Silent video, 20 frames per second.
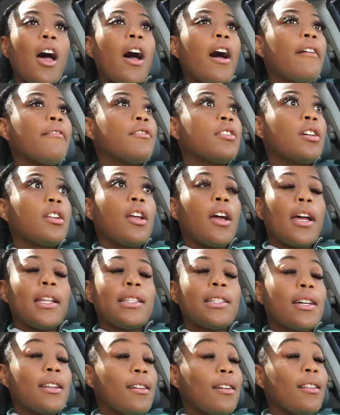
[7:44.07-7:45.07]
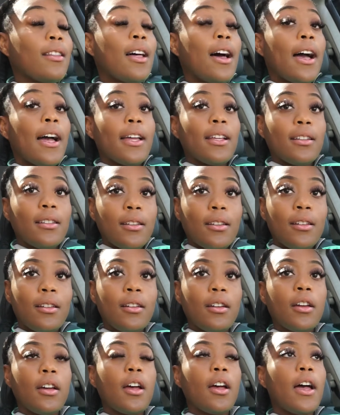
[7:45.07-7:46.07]
I've done a lot.
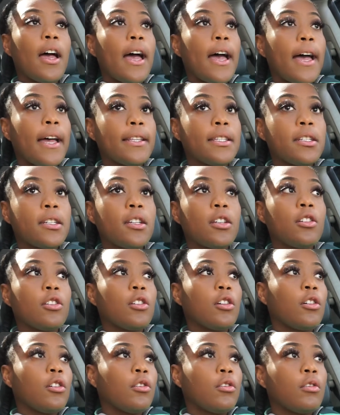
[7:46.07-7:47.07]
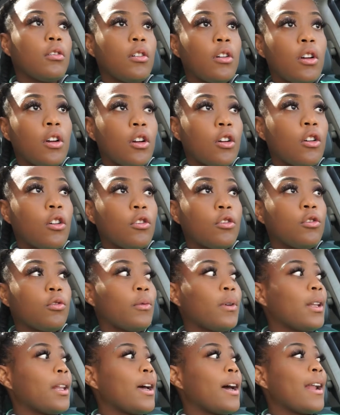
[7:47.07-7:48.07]
I had to, you know, go
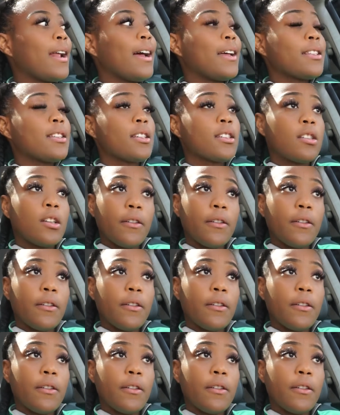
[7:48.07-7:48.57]
through a lot. I had to